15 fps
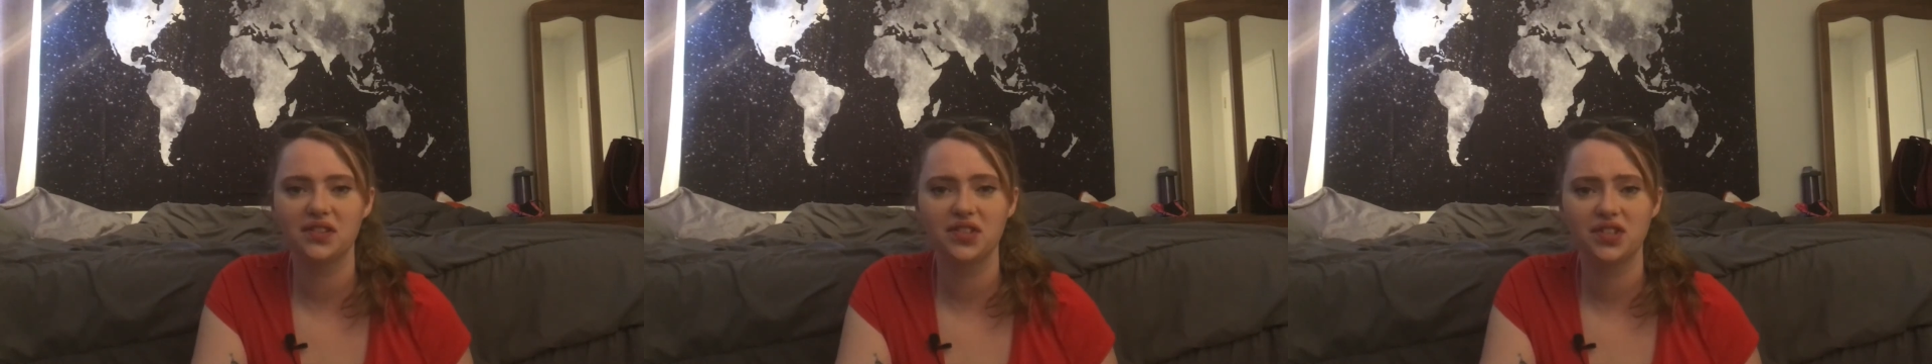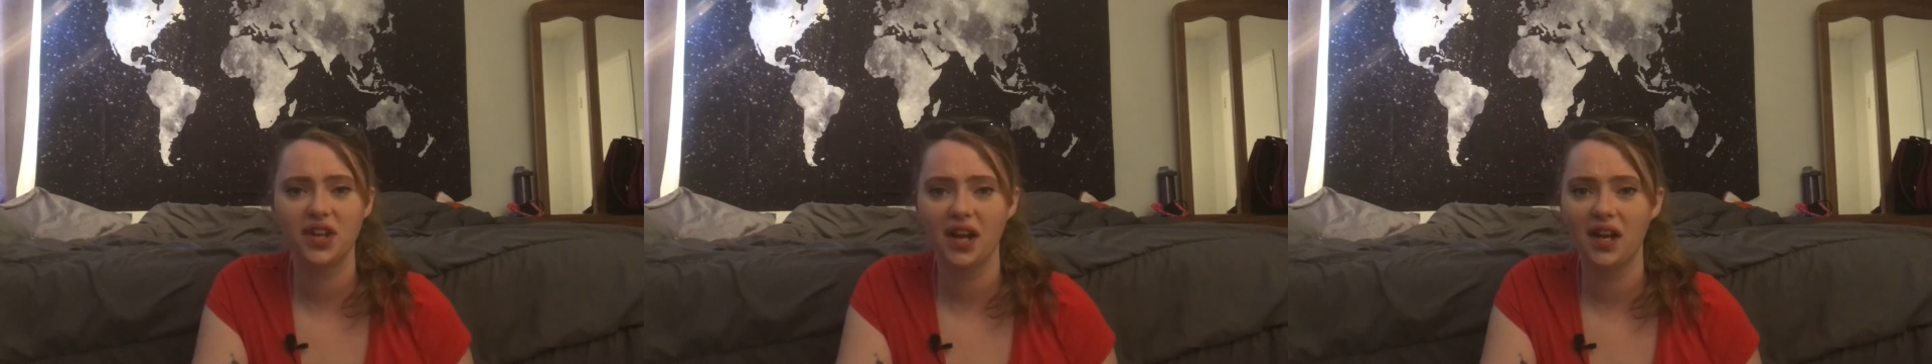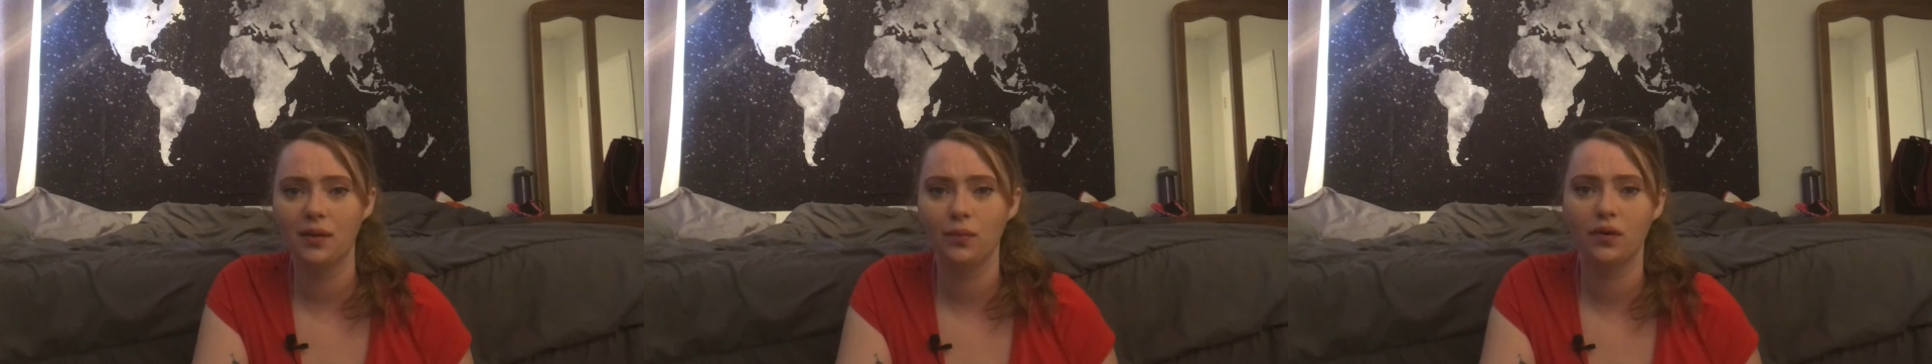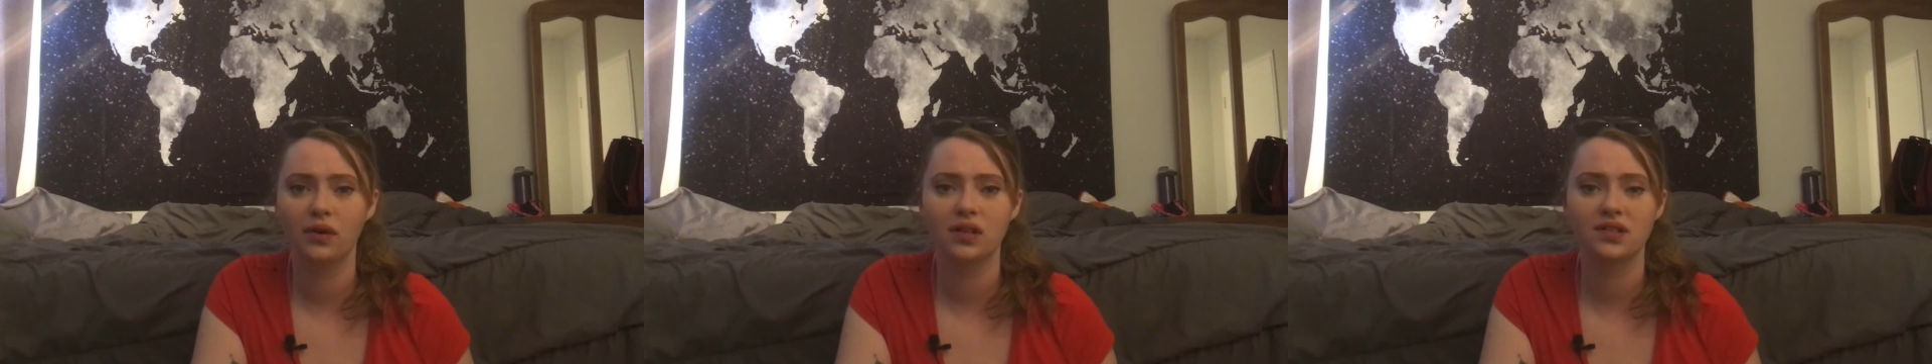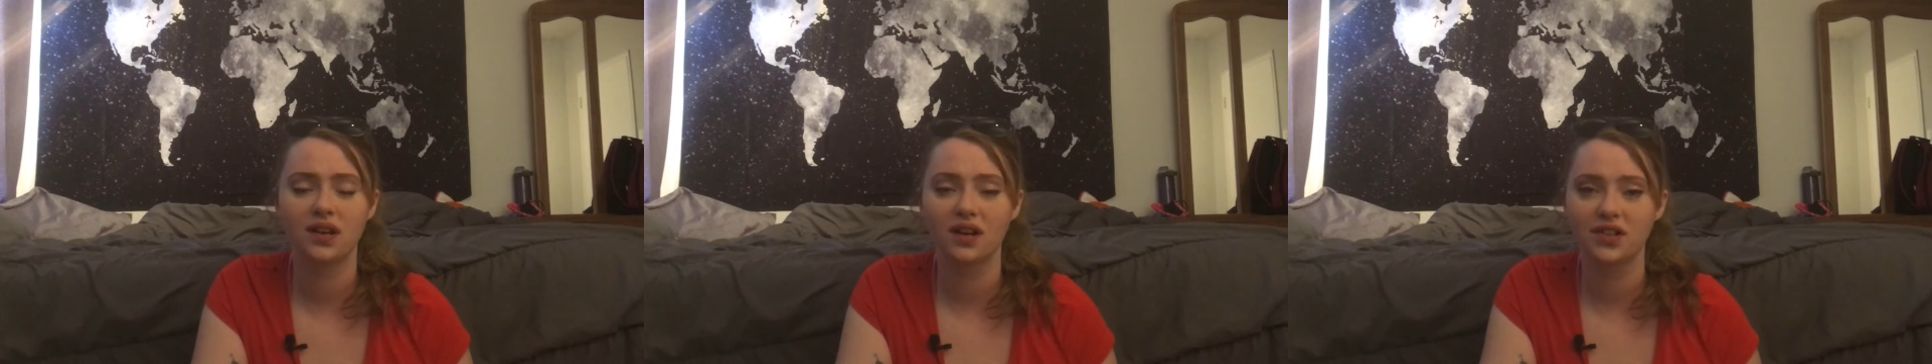shame, or
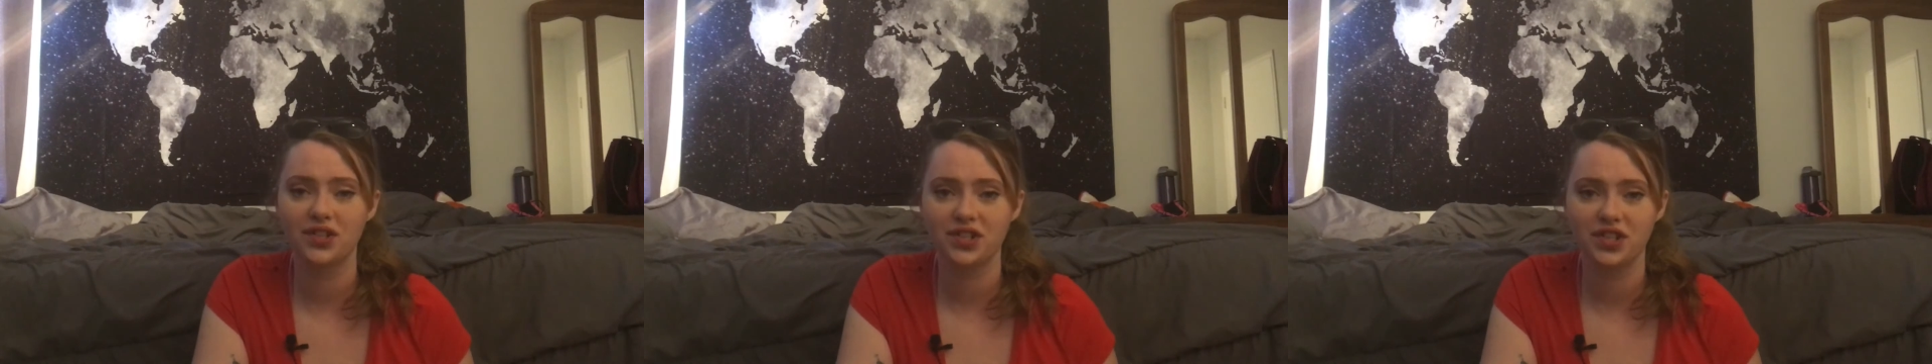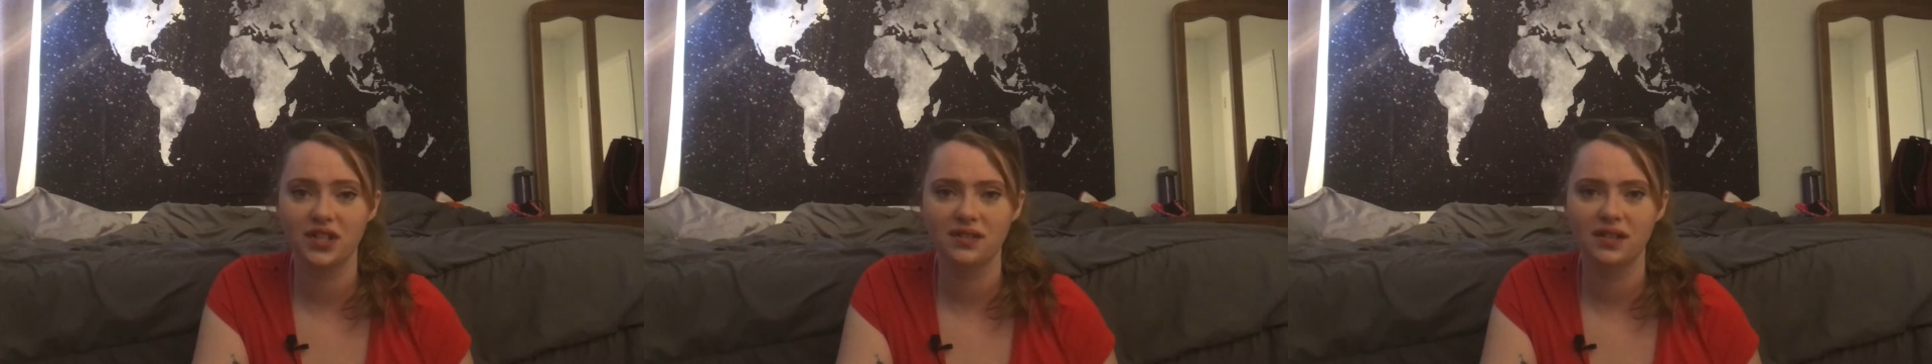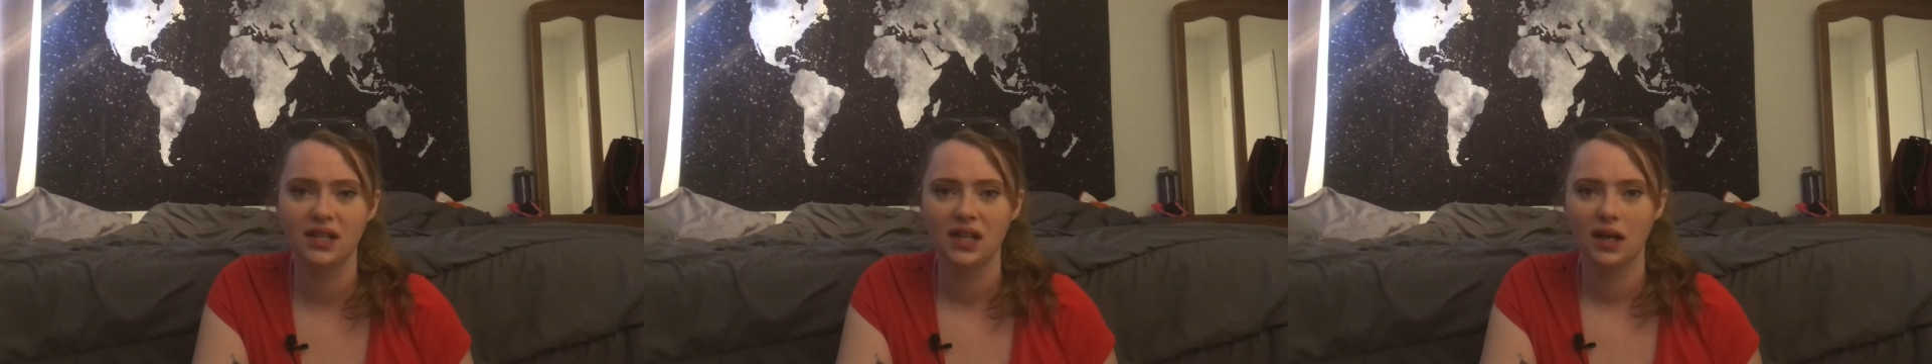exhaustion,